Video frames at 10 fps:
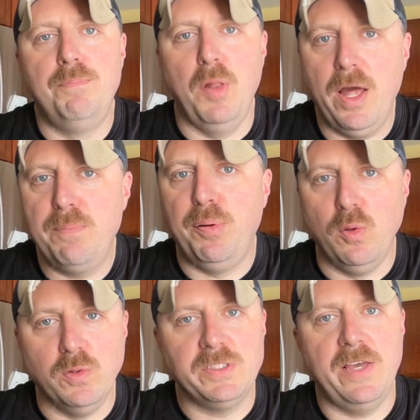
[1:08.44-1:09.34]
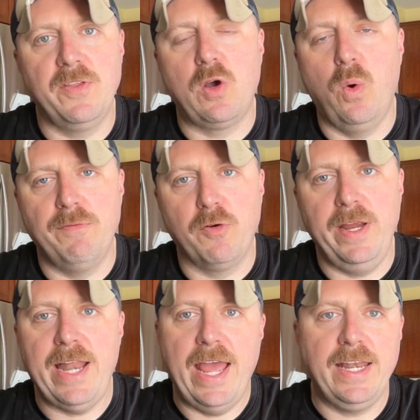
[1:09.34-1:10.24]
Blood pools in the
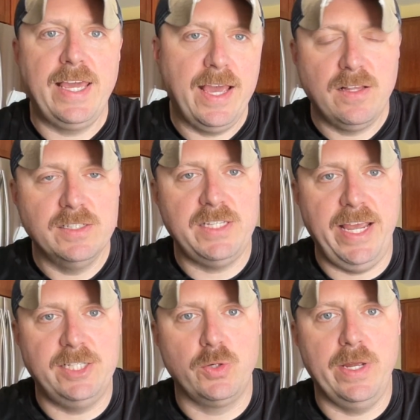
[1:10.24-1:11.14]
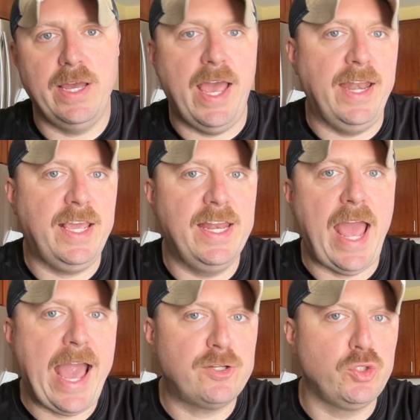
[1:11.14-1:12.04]
quivering and kickless atria, and it can
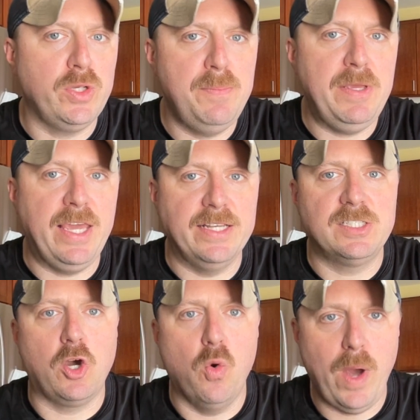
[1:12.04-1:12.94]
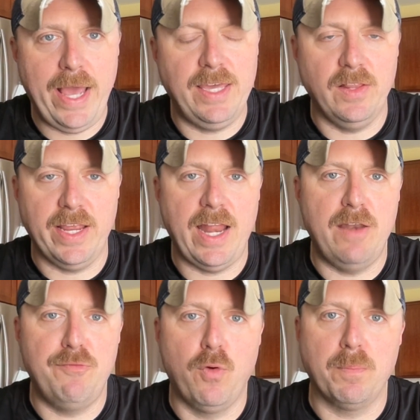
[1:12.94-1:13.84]
actually begin to coagulate
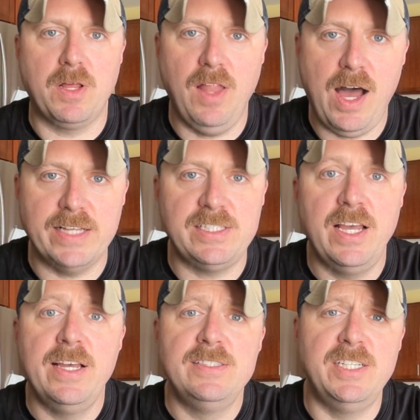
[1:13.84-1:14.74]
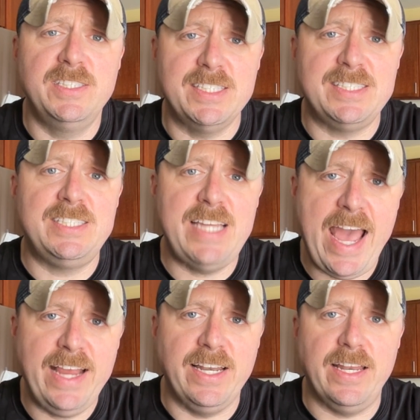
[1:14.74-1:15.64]
and form clots since it's
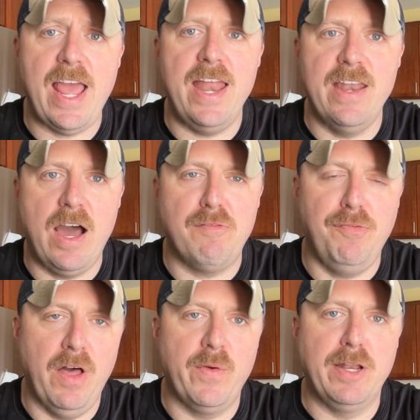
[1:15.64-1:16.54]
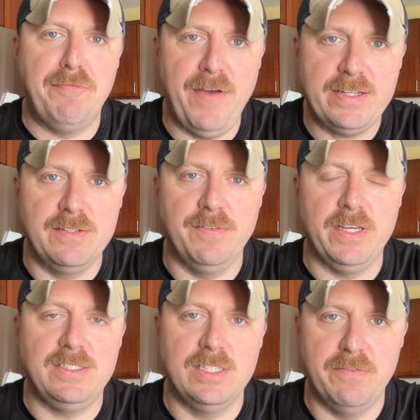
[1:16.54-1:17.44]
stagnant and not flowing
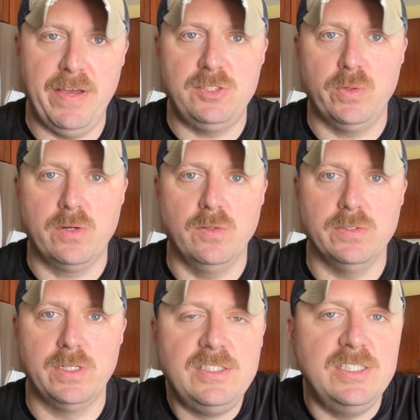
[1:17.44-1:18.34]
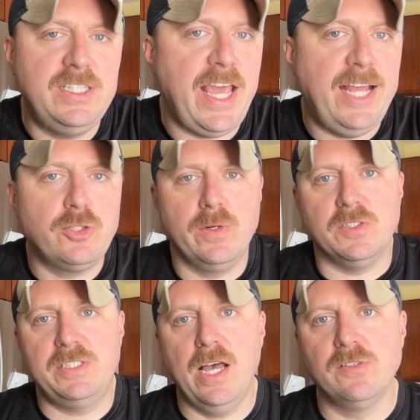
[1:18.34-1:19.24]
effectively to the ventricles. Since the atrial
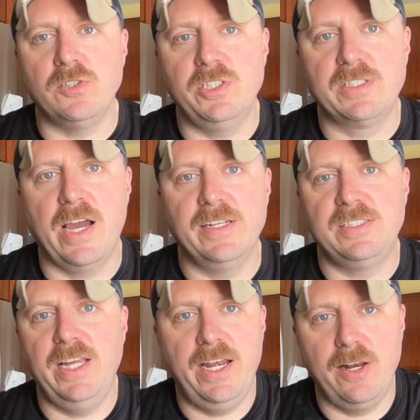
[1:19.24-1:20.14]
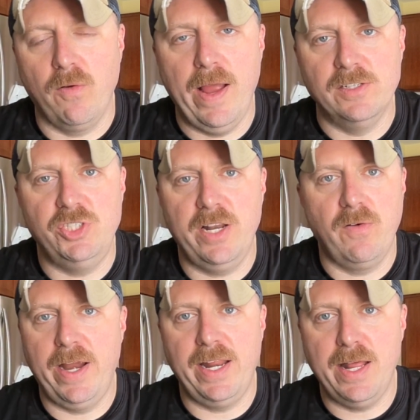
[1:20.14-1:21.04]
cells are just kind of standing around
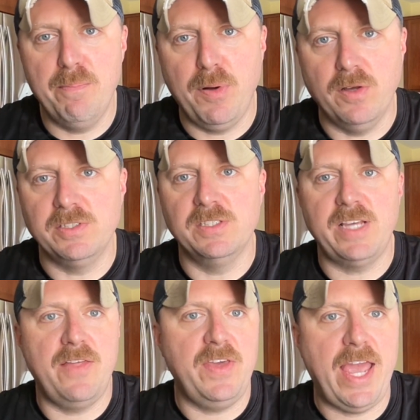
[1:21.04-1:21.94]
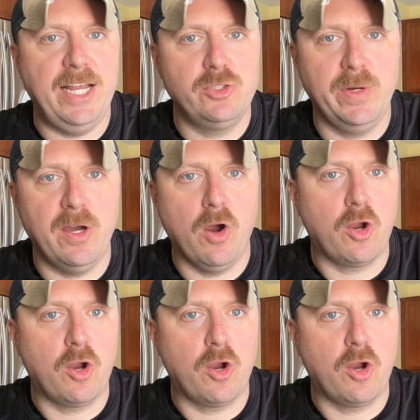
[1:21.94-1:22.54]
generating impulses and the atria are